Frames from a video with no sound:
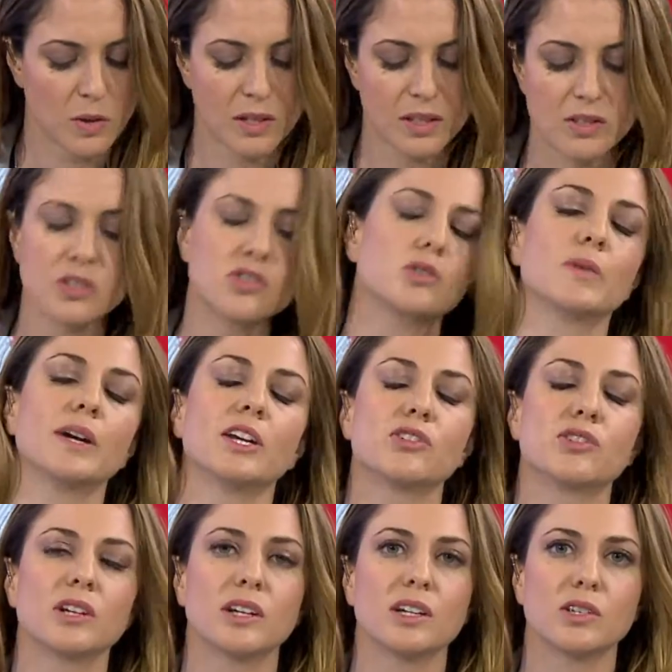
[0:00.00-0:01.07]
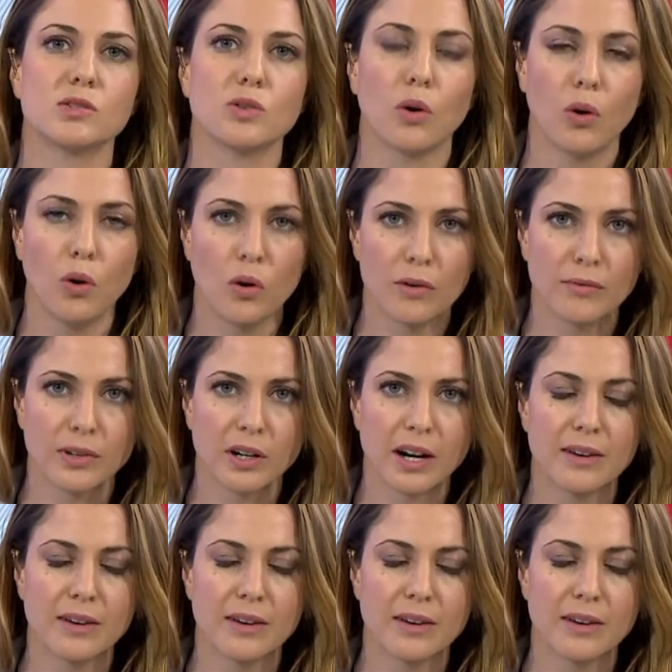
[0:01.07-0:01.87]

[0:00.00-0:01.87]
The situation is over.